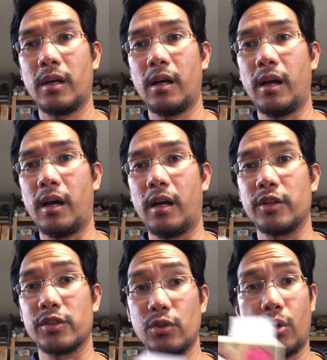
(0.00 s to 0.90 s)
I
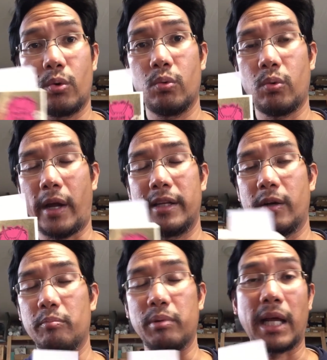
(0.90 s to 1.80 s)
don't plot it